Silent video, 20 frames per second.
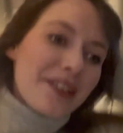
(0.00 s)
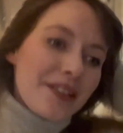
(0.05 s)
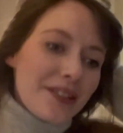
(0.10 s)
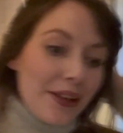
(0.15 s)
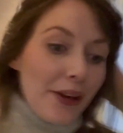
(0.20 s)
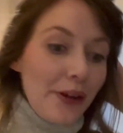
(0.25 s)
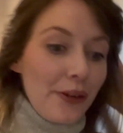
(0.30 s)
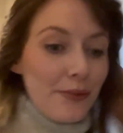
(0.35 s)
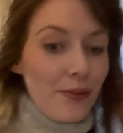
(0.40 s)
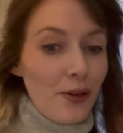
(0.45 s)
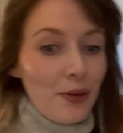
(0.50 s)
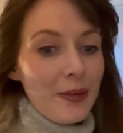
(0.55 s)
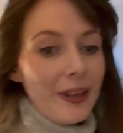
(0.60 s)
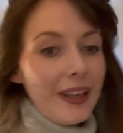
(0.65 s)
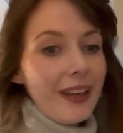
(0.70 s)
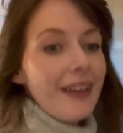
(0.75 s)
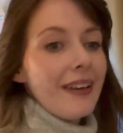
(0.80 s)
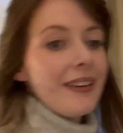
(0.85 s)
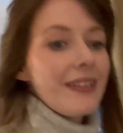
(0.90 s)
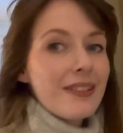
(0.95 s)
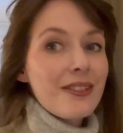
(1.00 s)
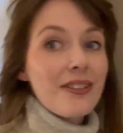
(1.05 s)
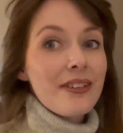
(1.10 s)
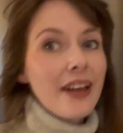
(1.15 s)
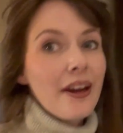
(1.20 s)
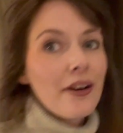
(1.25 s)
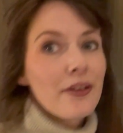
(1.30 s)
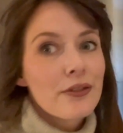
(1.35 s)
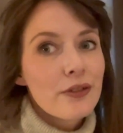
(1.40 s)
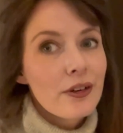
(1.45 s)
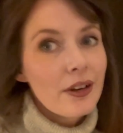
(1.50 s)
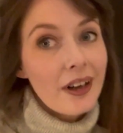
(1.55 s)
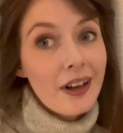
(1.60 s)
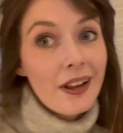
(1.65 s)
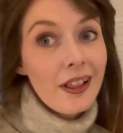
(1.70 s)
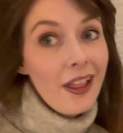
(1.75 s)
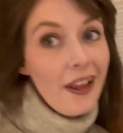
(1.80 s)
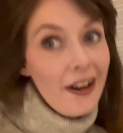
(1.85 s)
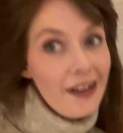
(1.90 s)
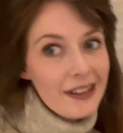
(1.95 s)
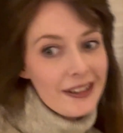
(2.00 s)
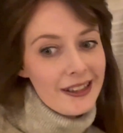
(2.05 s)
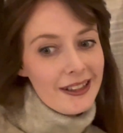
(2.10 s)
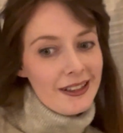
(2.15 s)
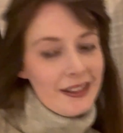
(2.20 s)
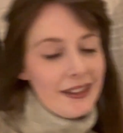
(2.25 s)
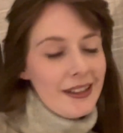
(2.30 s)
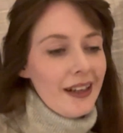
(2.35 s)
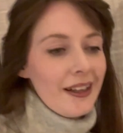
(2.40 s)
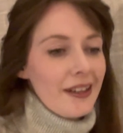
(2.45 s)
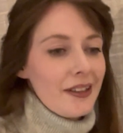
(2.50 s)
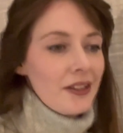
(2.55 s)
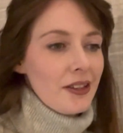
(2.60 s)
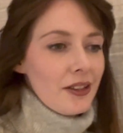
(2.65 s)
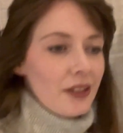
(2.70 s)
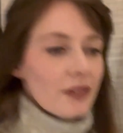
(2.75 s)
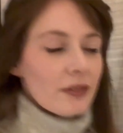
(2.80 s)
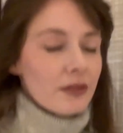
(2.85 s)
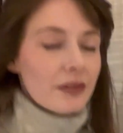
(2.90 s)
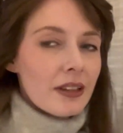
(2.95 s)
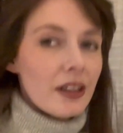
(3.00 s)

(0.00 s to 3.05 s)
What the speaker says: So Robbie has gone out for a classy stag do.